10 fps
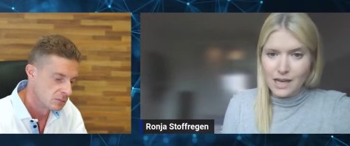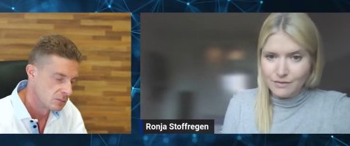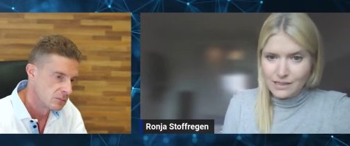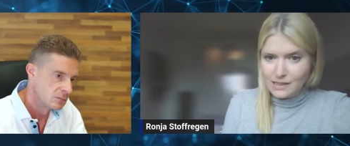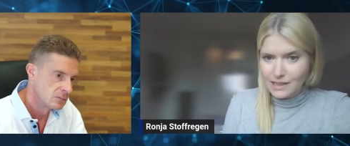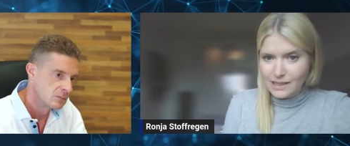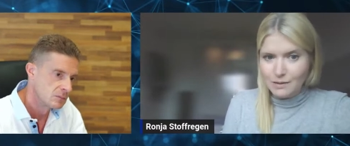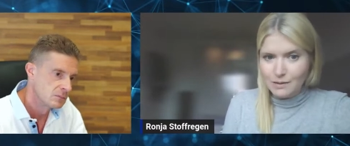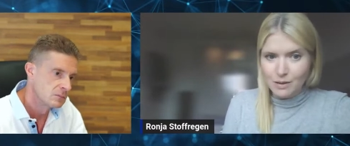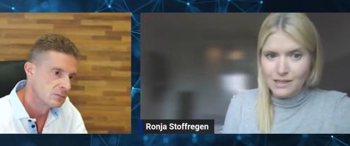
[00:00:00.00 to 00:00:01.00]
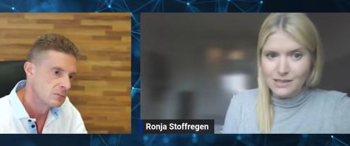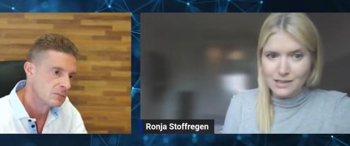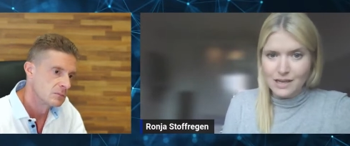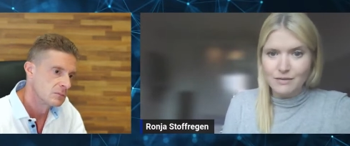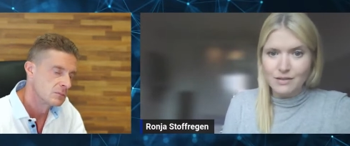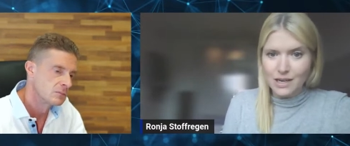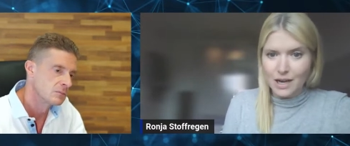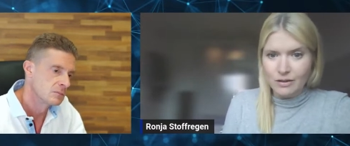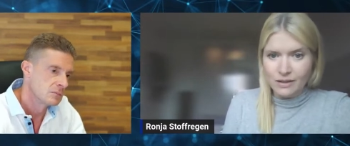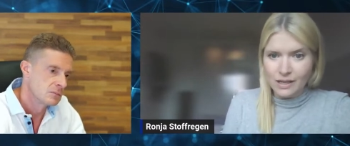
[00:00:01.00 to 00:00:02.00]
Speaker 1: every day but every now
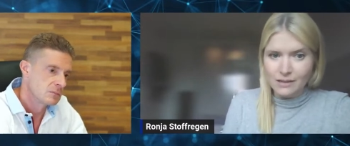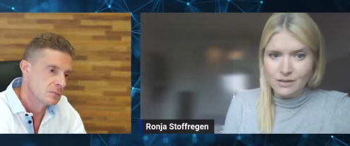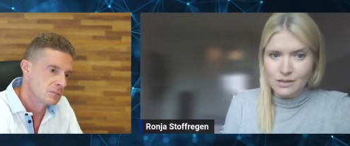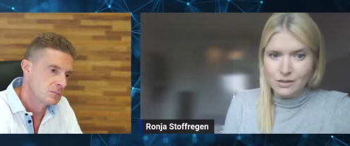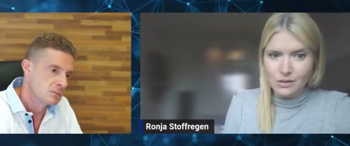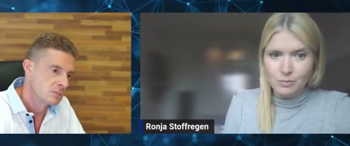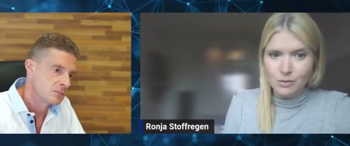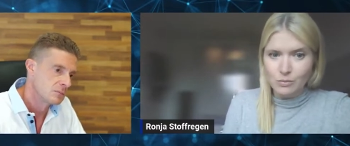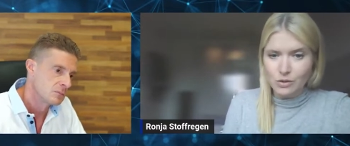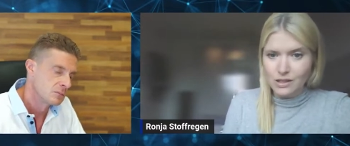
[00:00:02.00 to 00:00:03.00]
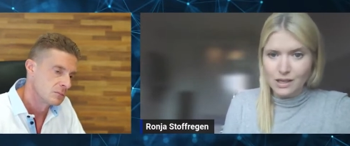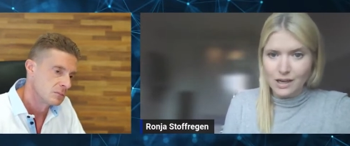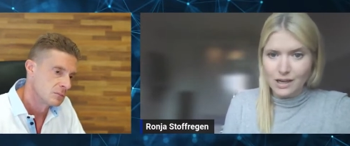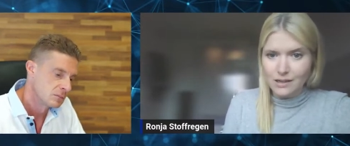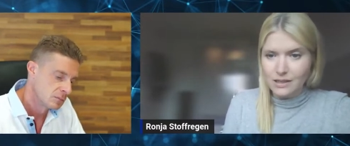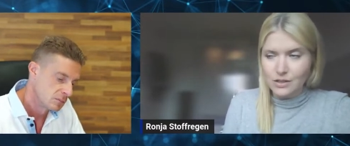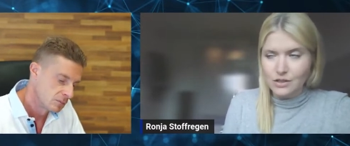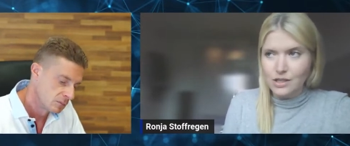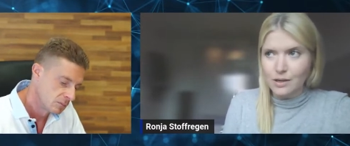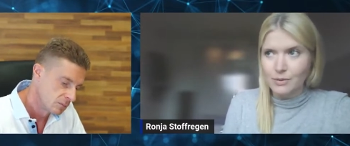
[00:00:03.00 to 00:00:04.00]
and then so you've been working hardly on a
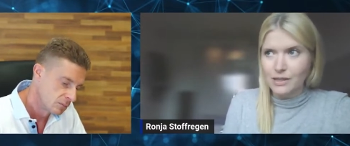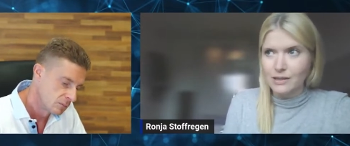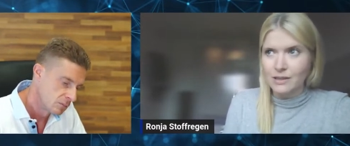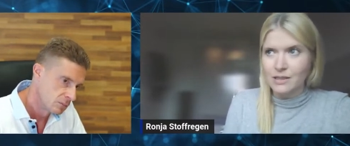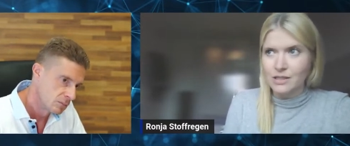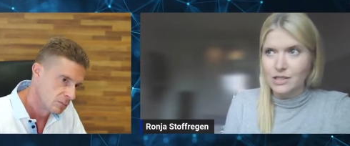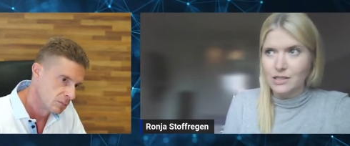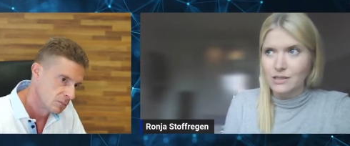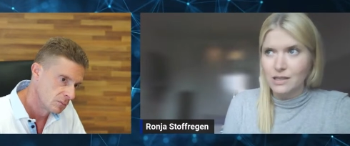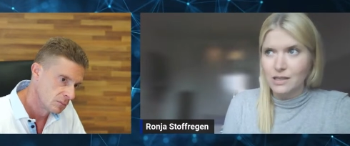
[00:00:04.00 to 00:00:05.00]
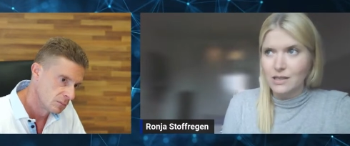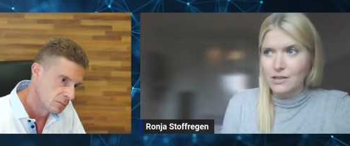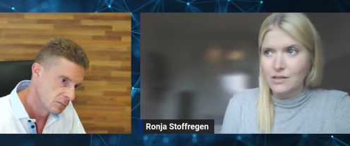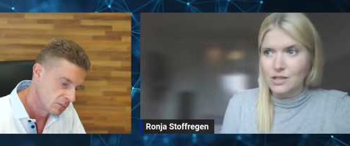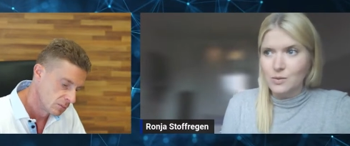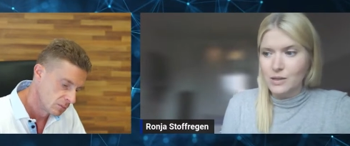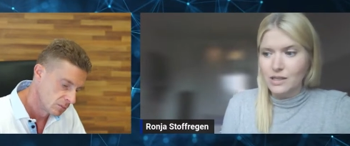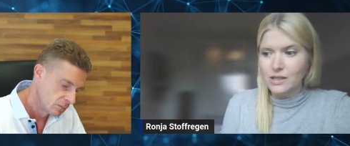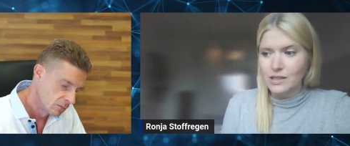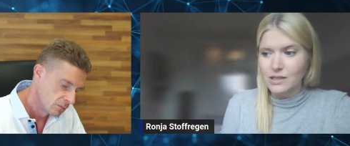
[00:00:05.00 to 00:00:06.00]
topic and then just just
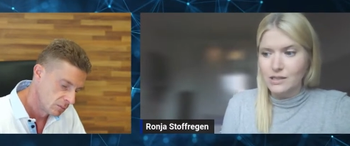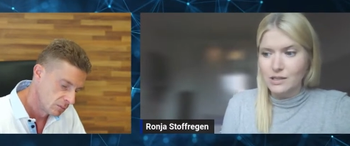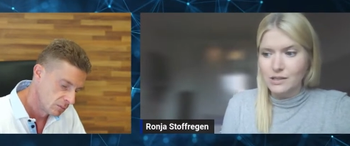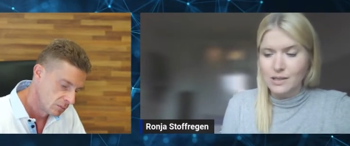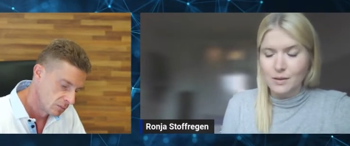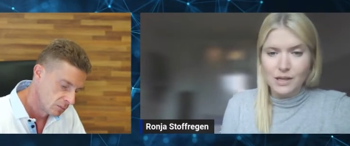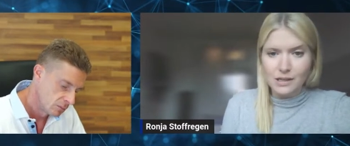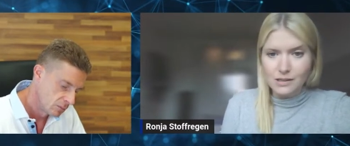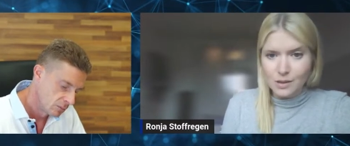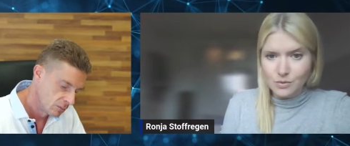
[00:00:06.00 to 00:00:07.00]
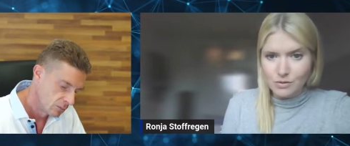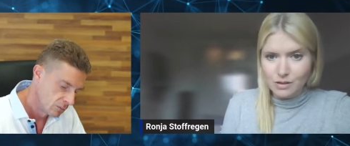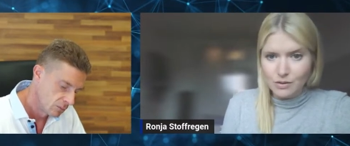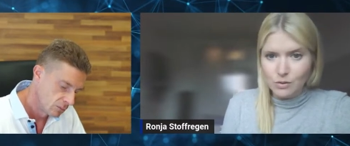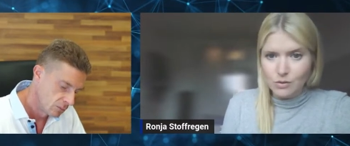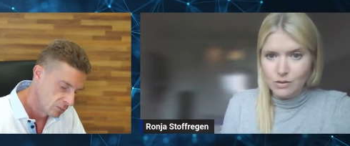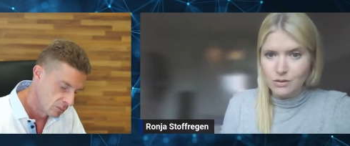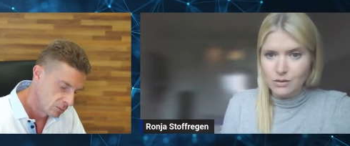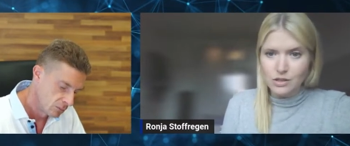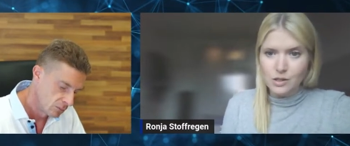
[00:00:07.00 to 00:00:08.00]
because something else comes around the
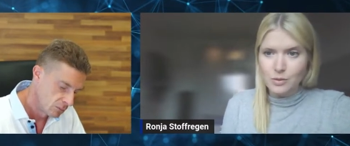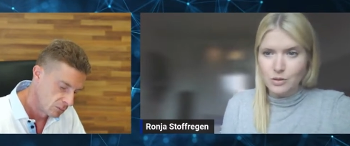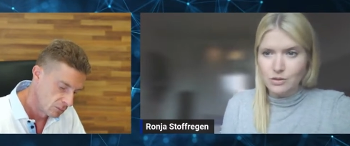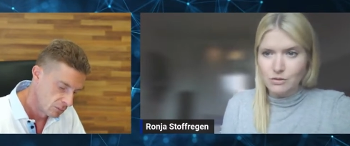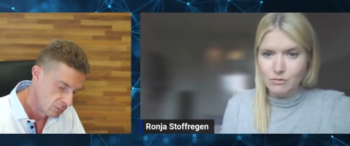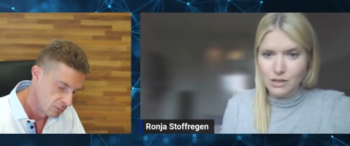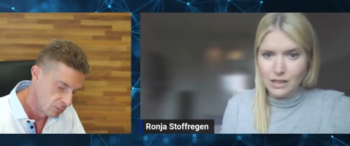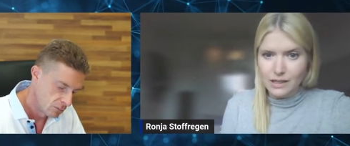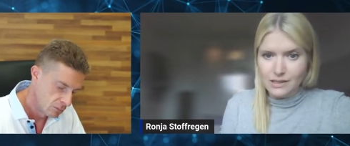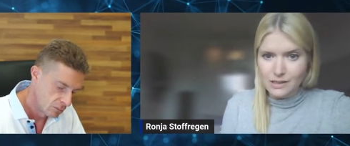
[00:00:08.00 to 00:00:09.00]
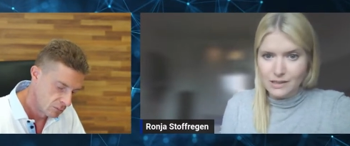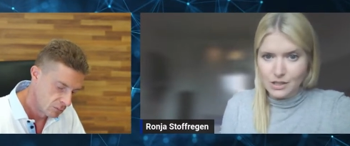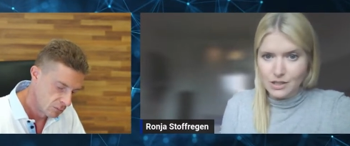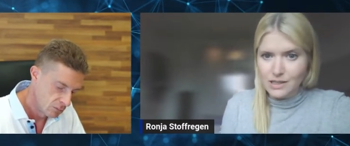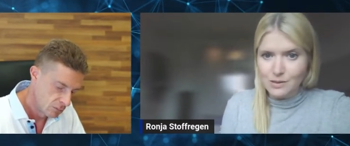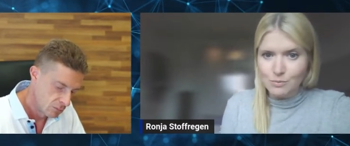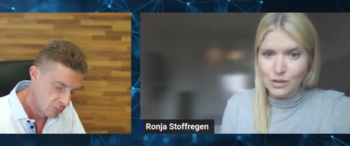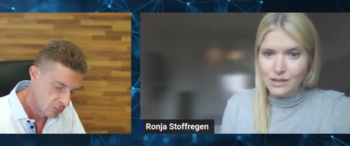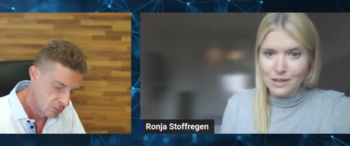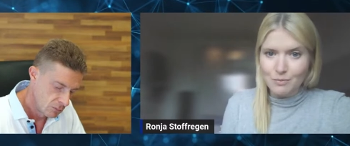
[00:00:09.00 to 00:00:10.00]
corner or just because you realize it actually doesn't
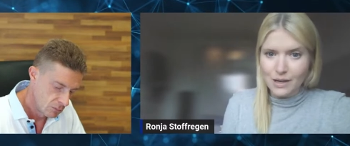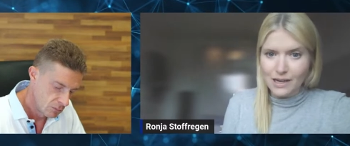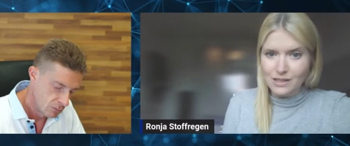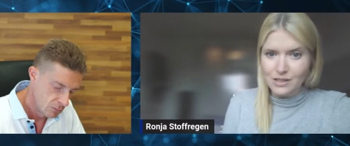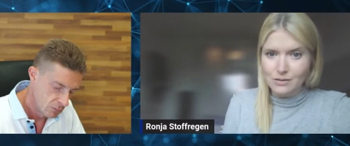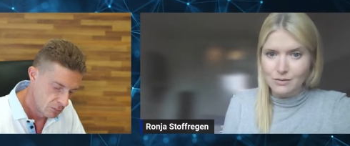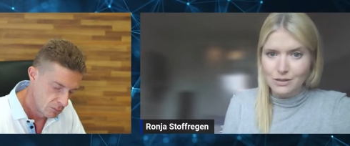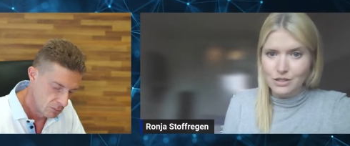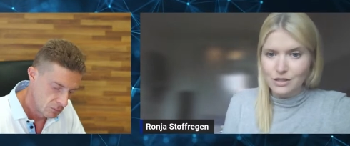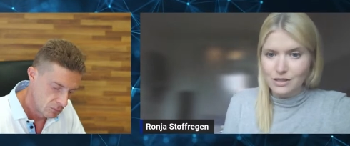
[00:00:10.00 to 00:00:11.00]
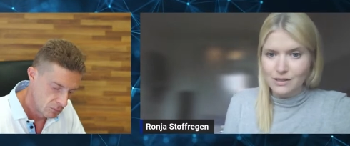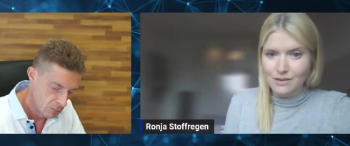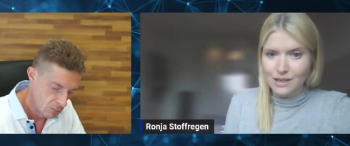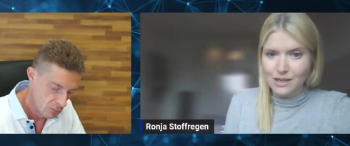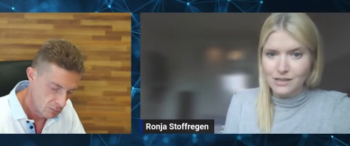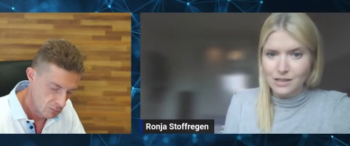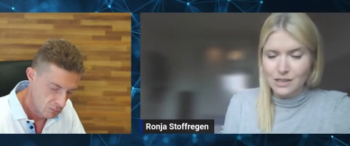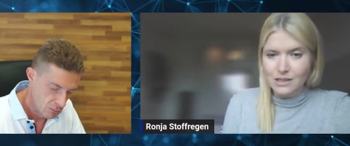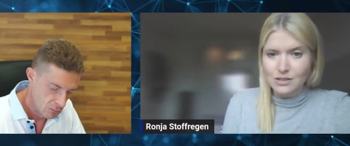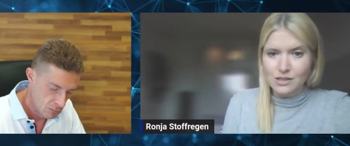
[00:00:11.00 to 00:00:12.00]
bring the impact you initially thought
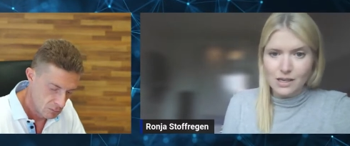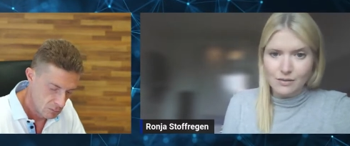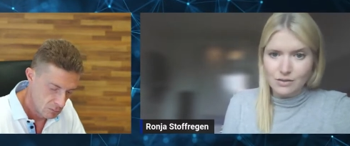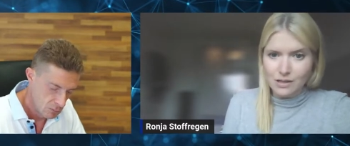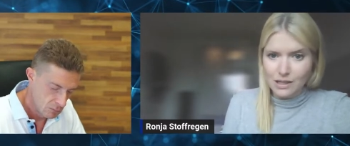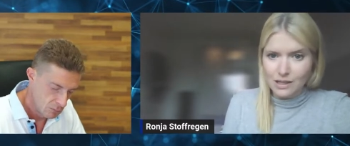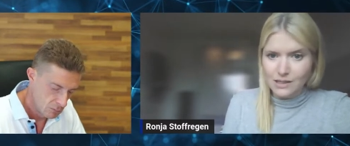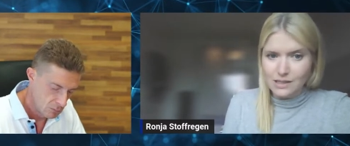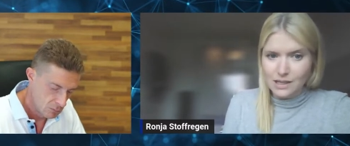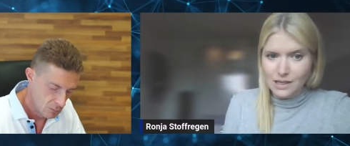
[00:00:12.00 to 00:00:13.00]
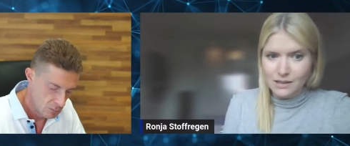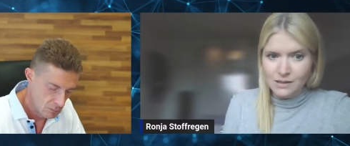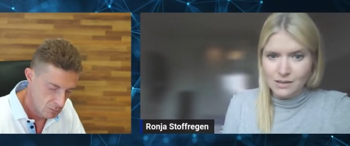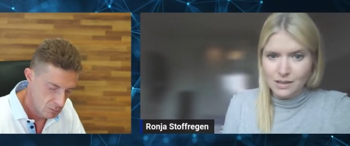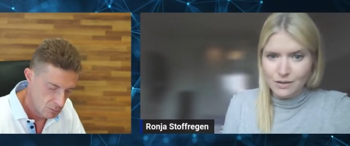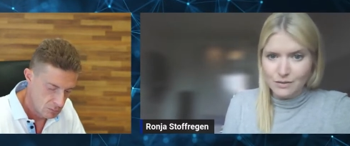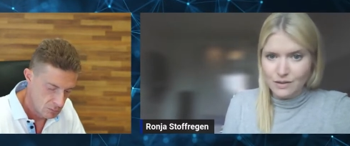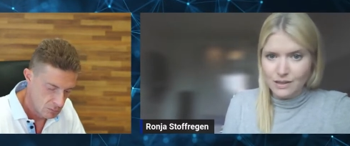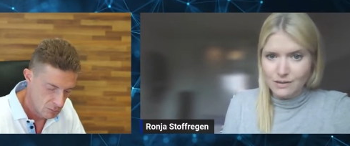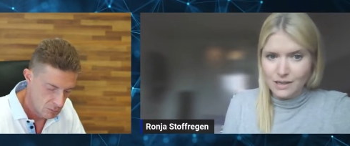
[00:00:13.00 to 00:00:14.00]
you just have to kill it and uh,
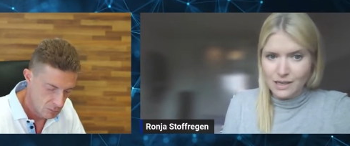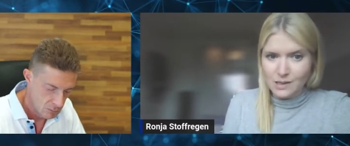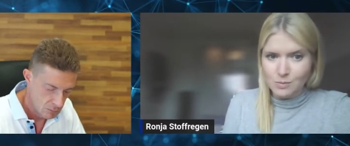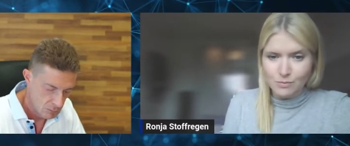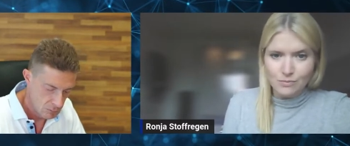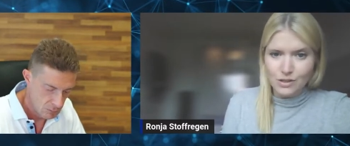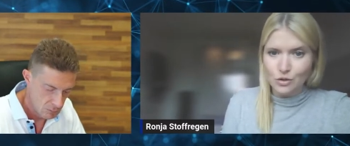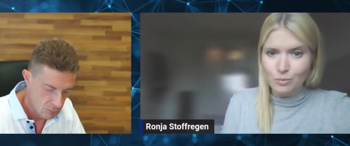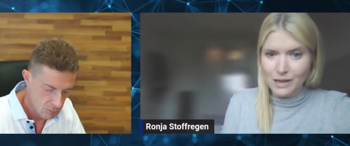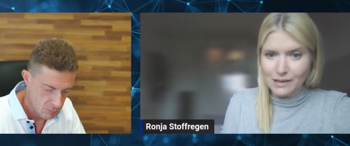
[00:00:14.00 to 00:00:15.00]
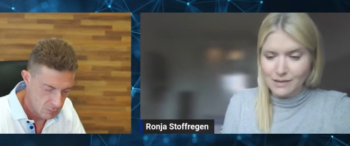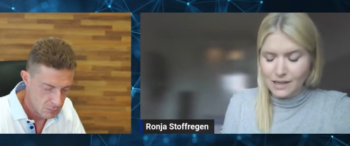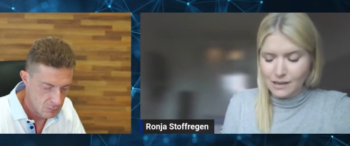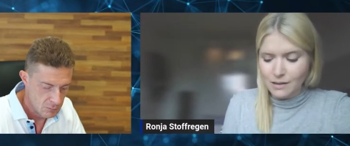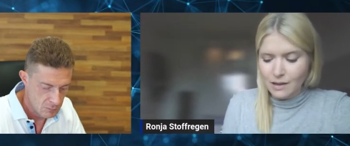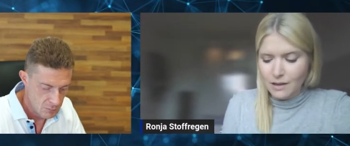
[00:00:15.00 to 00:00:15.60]
find the next you know big thing